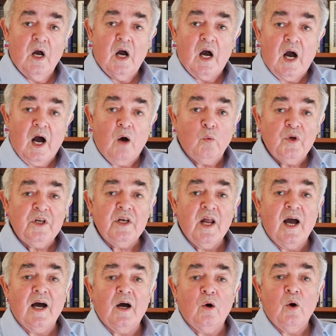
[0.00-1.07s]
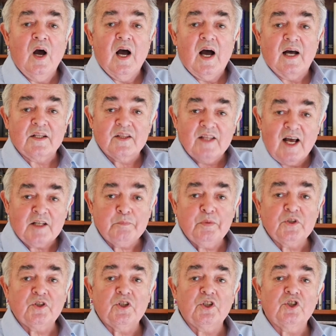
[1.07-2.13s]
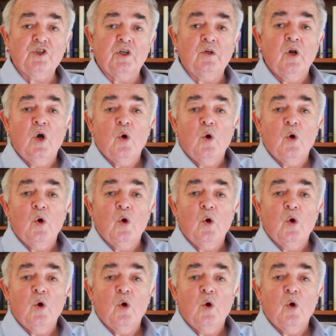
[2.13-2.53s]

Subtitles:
Are we now at that position